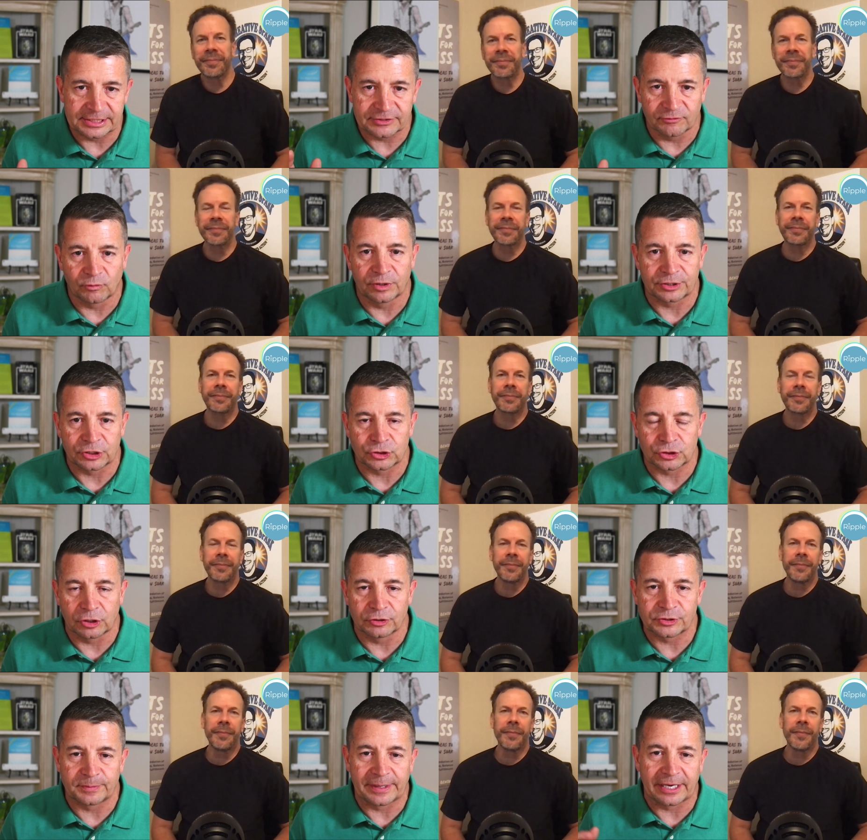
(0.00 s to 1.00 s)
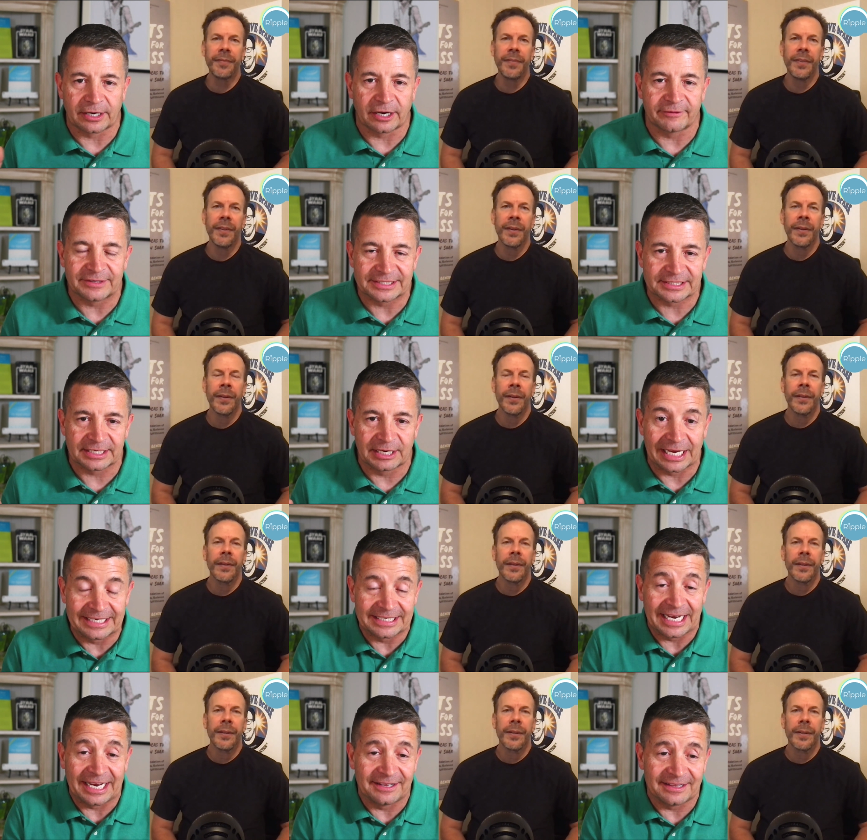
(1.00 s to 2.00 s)
Speaker 1: of what the show's about obviously
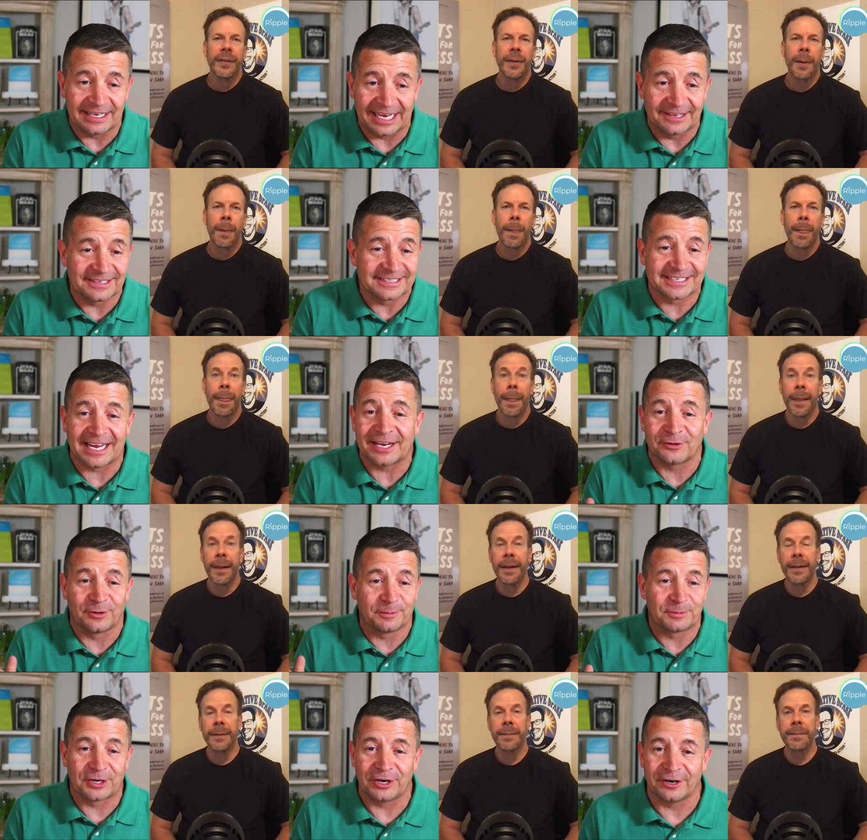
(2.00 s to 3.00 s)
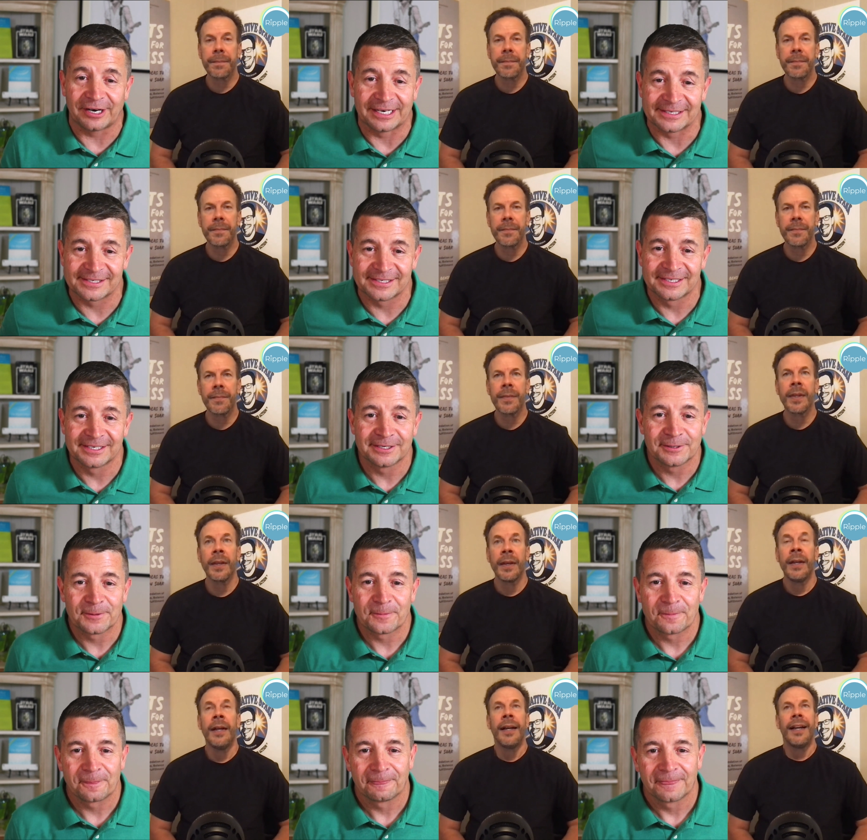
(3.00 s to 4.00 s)
and and in the title i'm curious
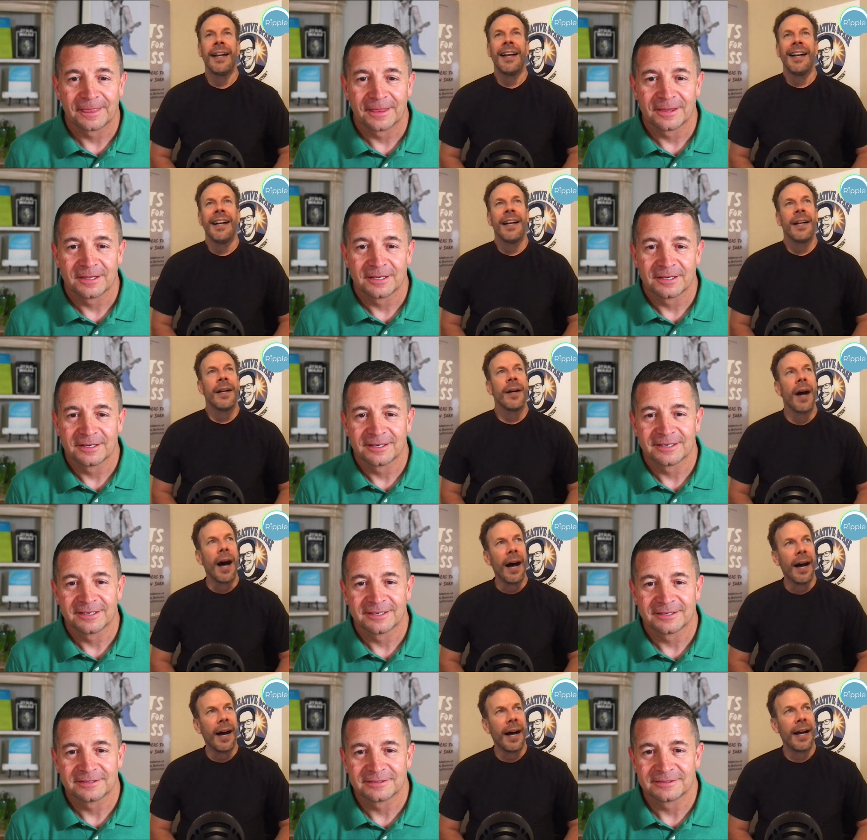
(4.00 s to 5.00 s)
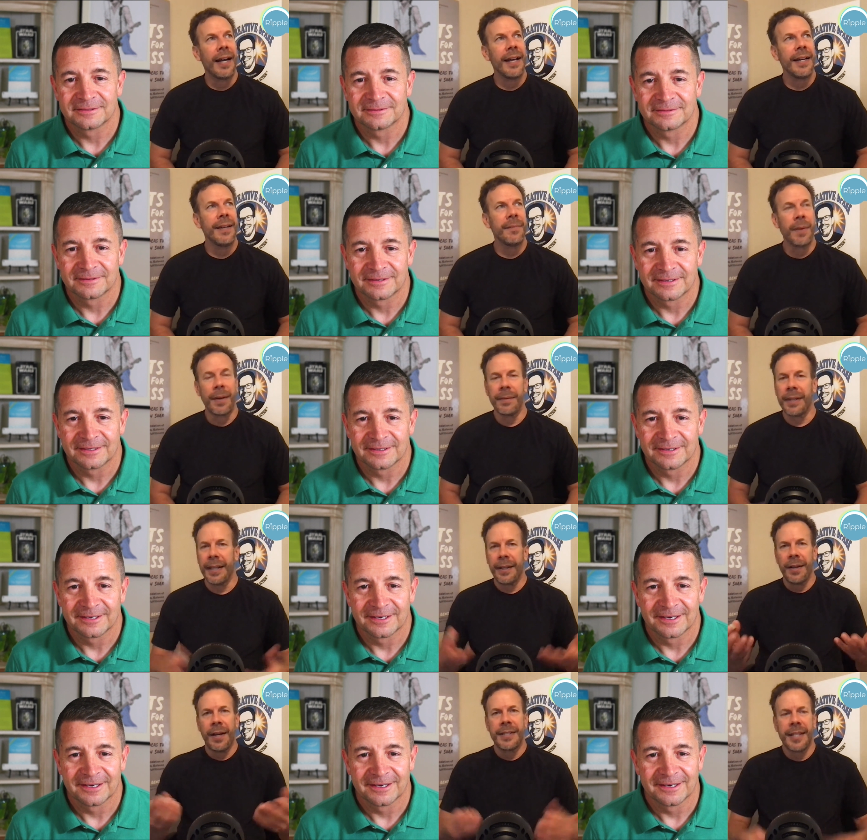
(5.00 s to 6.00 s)
Speaker 2: i
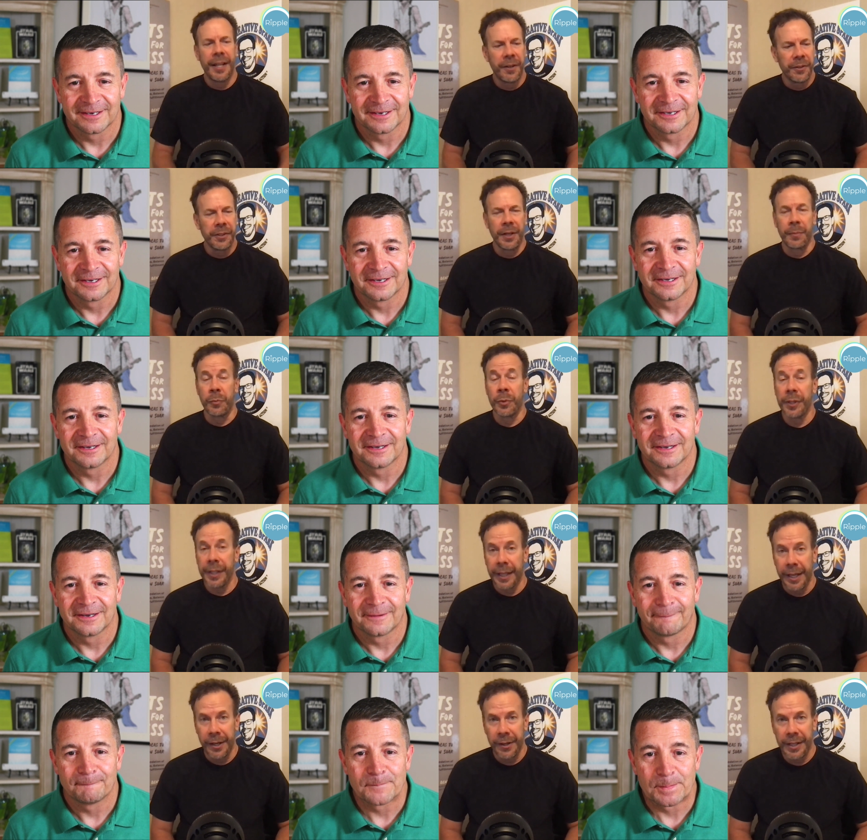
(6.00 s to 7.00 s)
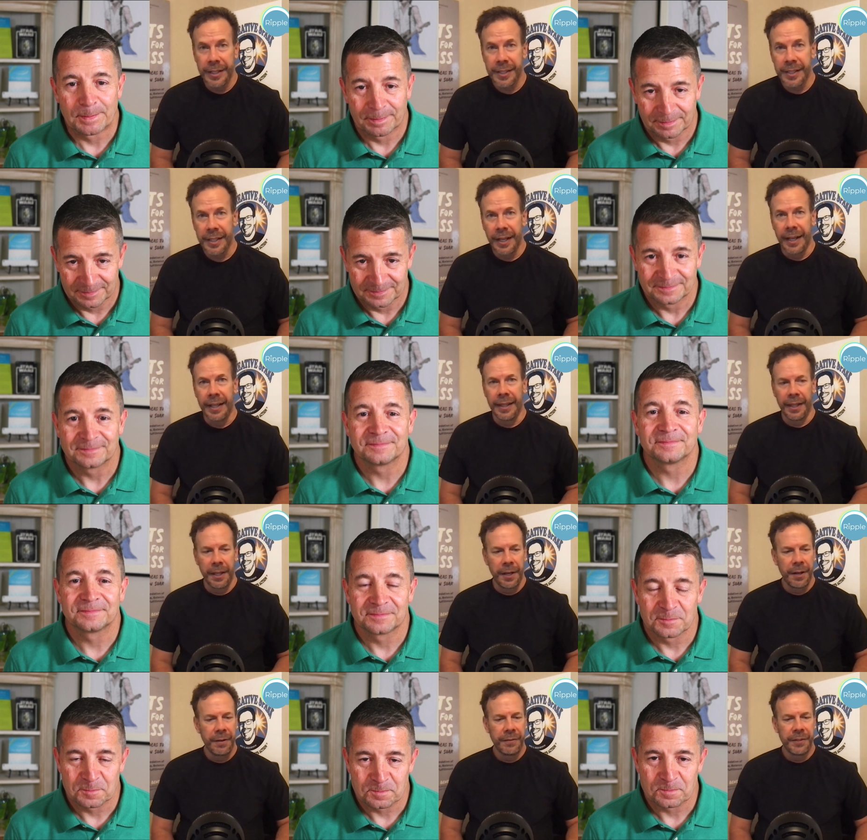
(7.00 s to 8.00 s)
like i said earlier i'm really curious i
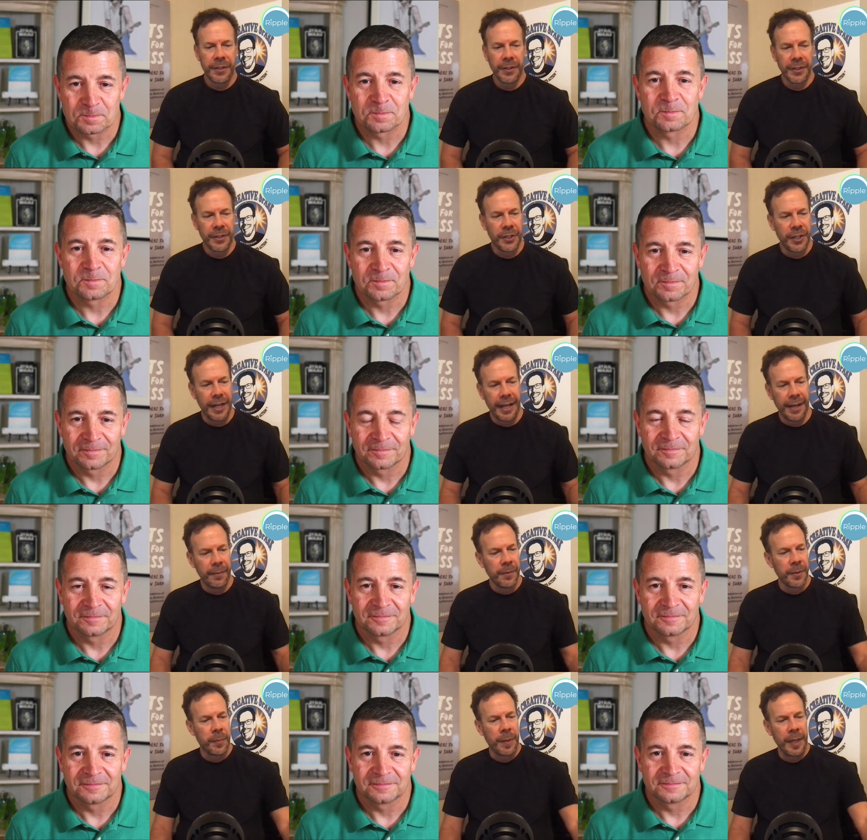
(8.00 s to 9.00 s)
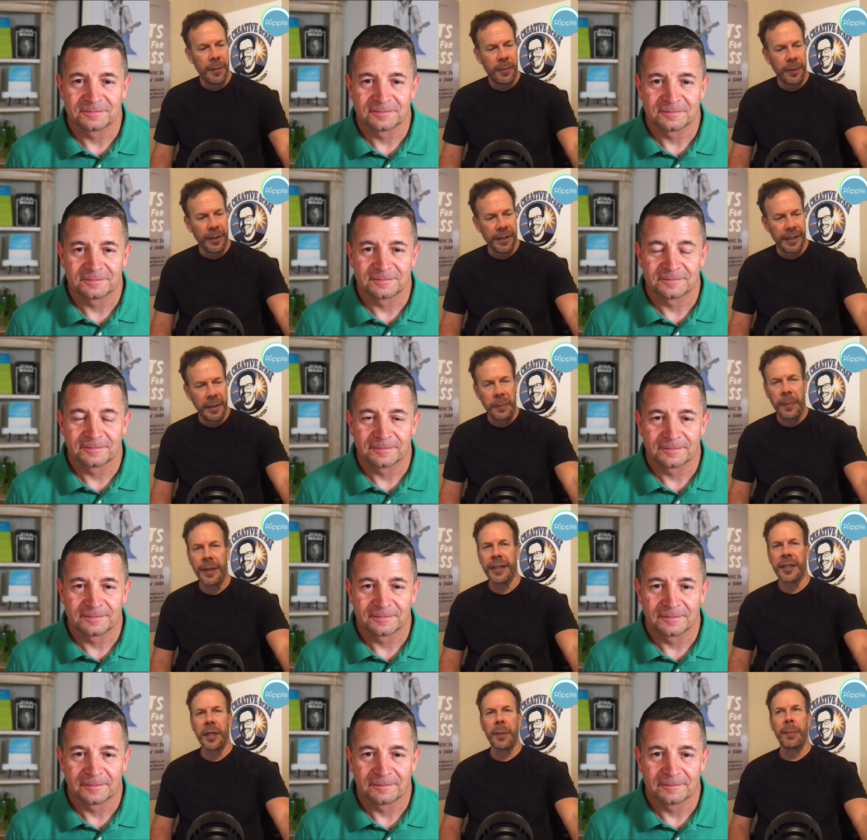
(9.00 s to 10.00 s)
love to chat with people and
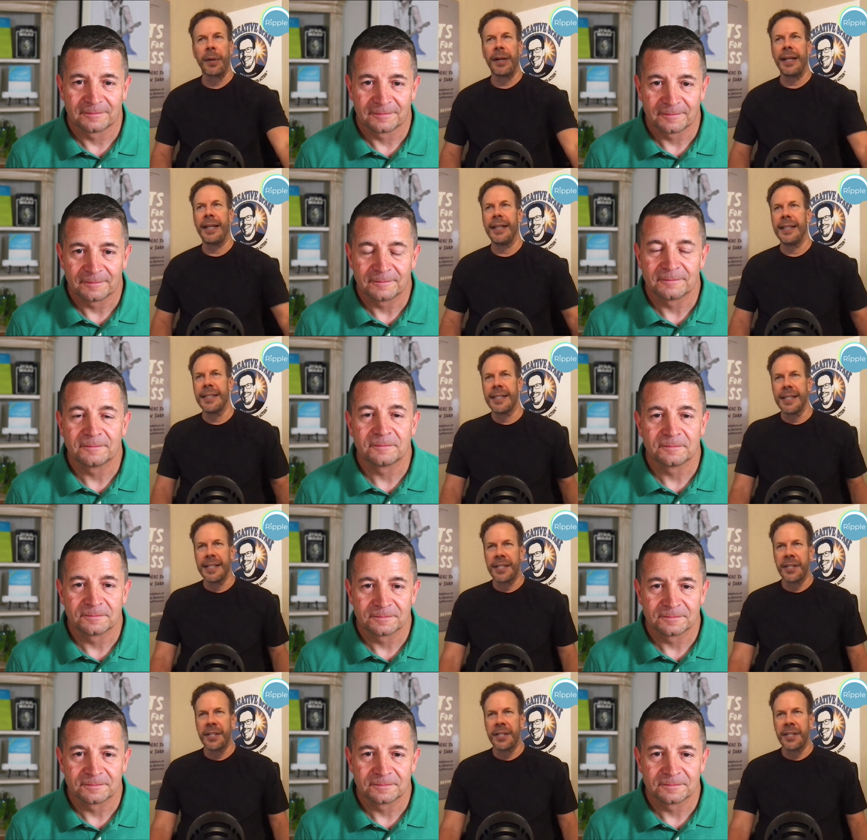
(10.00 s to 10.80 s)
pick their brains and